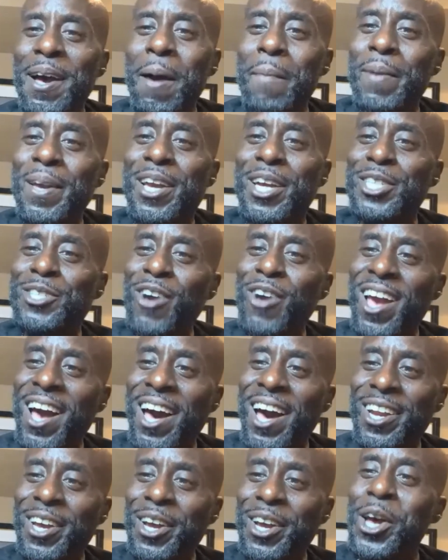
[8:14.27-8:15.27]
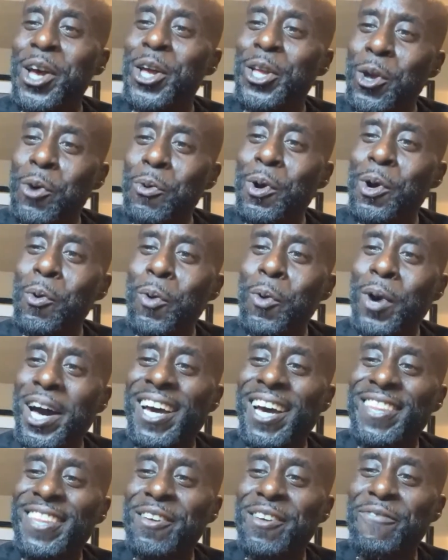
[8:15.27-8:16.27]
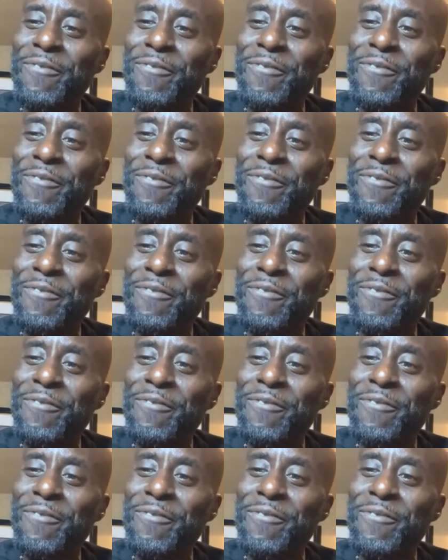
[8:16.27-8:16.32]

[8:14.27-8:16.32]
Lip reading: Because Treyana, you were what? The